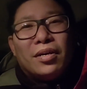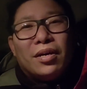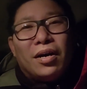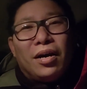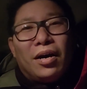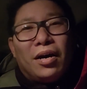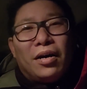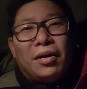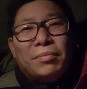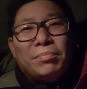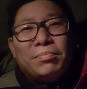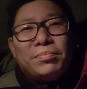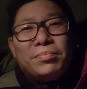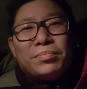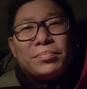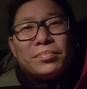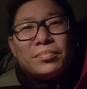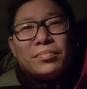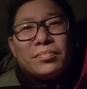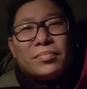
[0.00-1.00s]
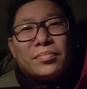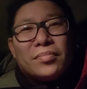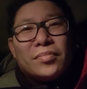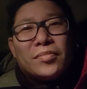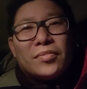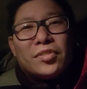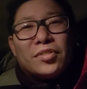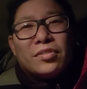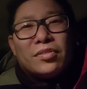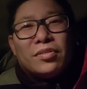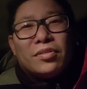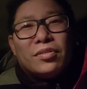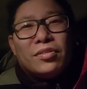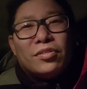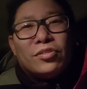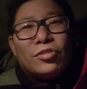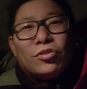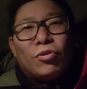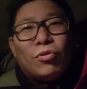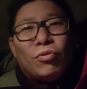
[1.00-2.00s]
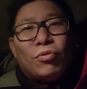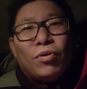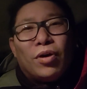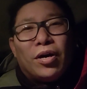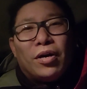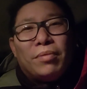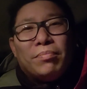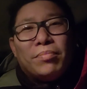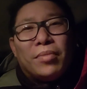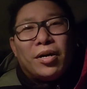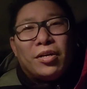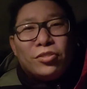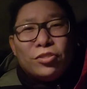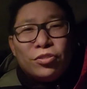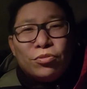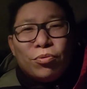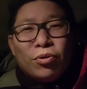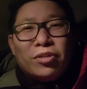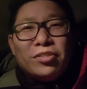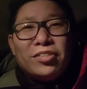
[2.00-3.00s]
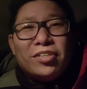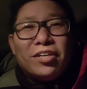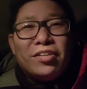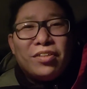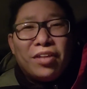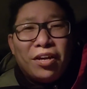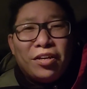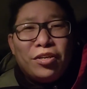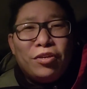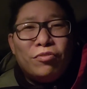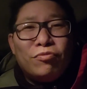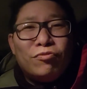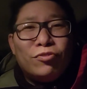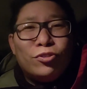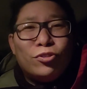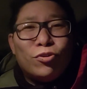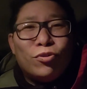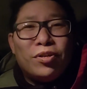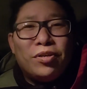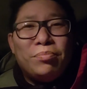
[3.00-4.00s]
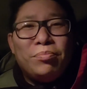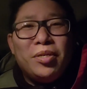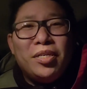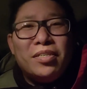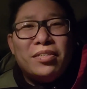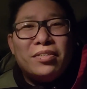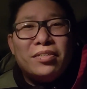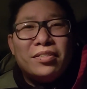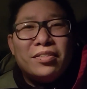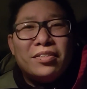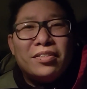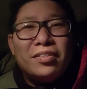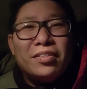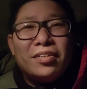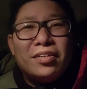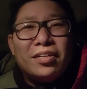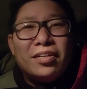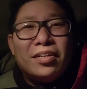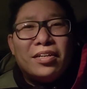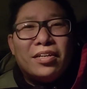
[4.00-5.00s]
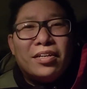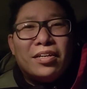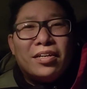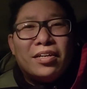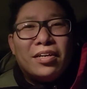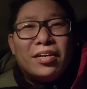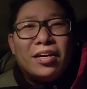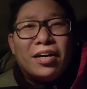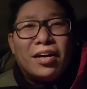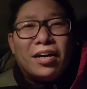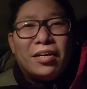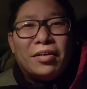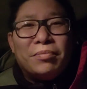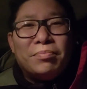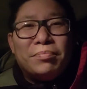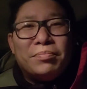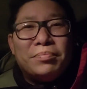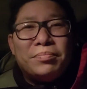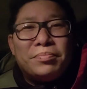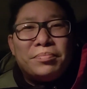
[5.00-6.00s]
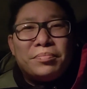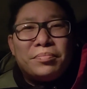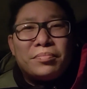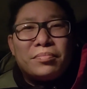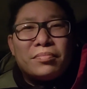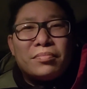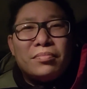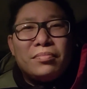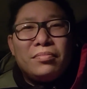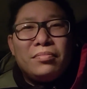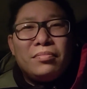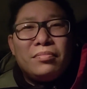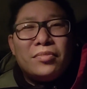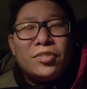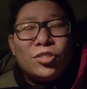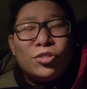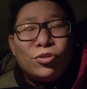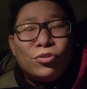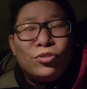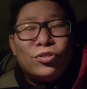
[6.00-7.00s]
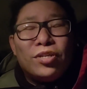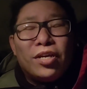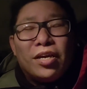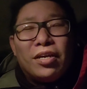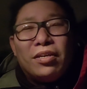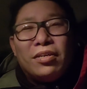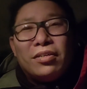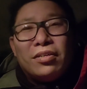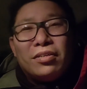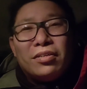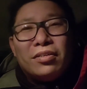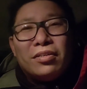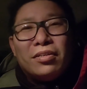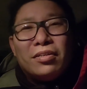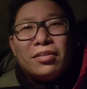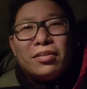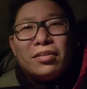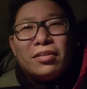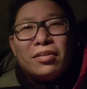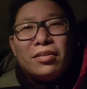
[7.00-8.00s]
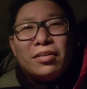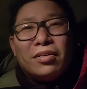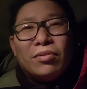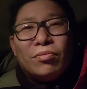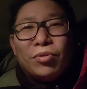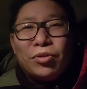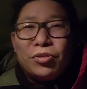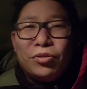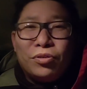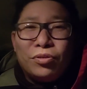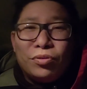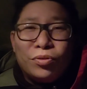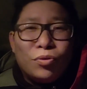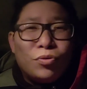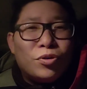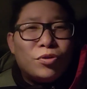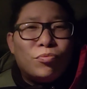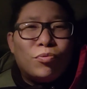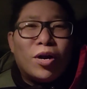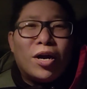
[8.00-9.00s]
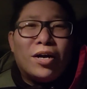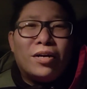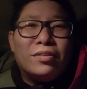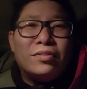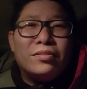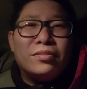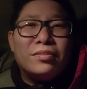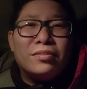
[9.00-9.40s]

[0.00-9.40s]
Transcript: Um, so um, I just want to say thank you for joining me. Um, so today, when you look around,